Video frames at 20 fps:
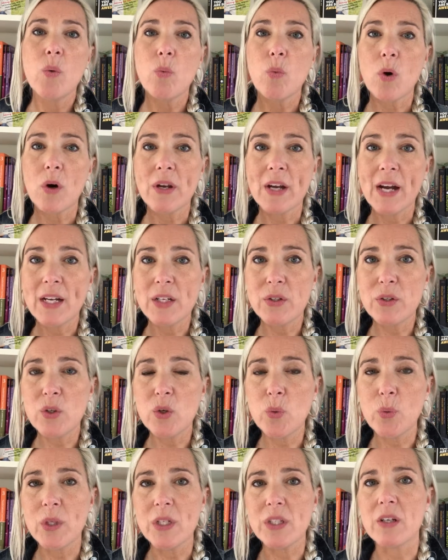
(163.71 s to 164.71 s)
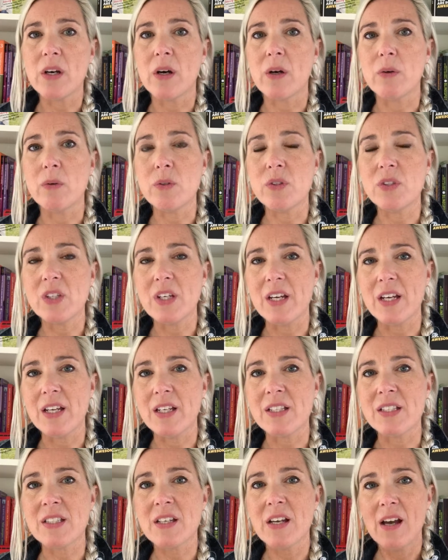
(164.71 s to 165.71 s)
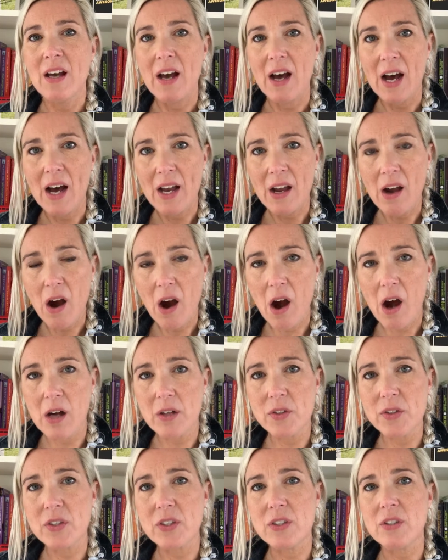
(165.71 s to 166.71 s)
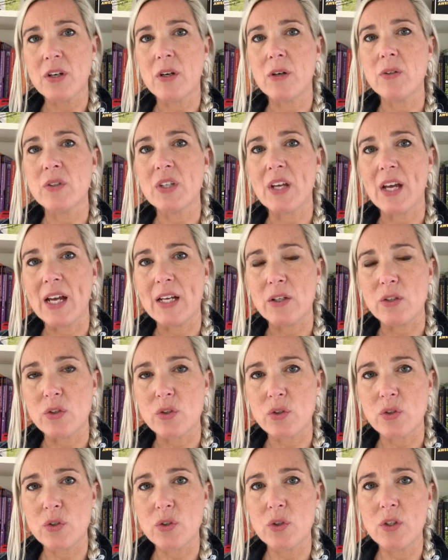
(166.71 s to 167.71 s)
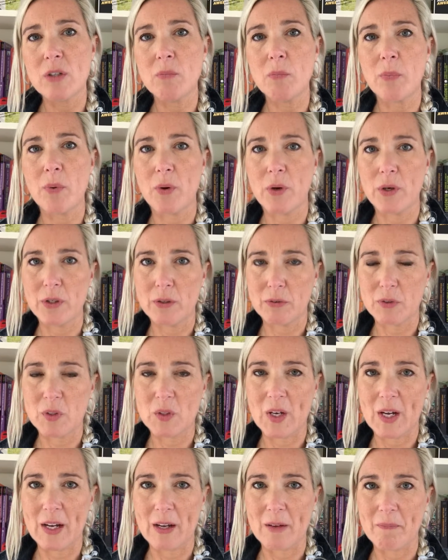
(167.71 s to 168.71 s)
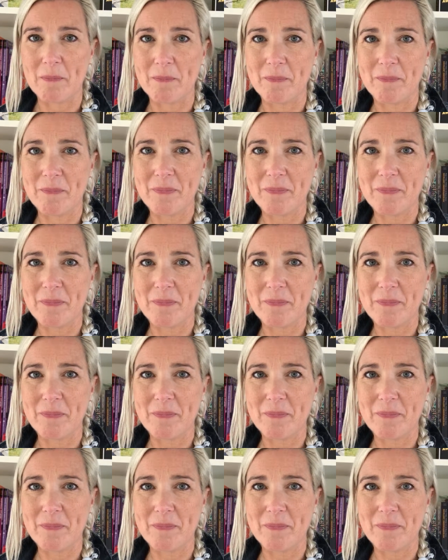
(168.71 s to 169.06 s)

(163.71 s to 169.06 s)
What I do with those is I answer those at a certain point of time.